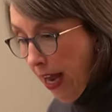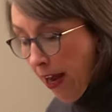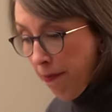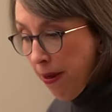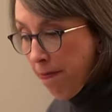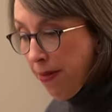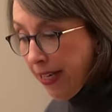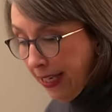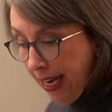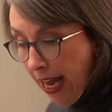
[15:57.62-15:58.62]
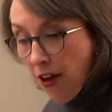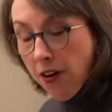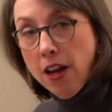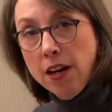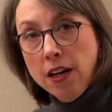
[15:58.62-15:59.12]
I'd be missing
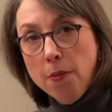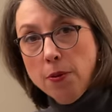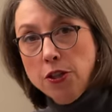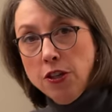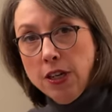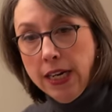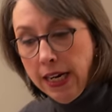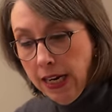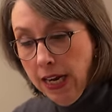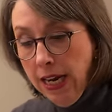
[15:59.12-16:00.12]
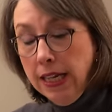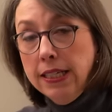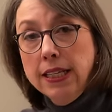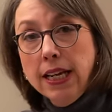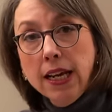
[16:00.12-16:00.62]
out on an opportunity
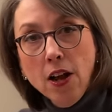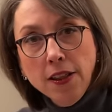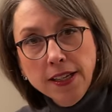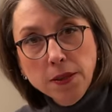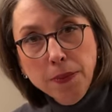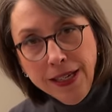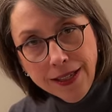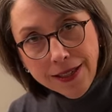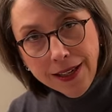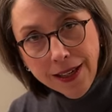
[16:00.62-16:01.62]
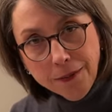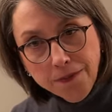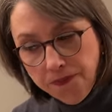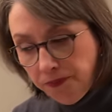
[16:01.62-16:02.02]
to get all these pieces in.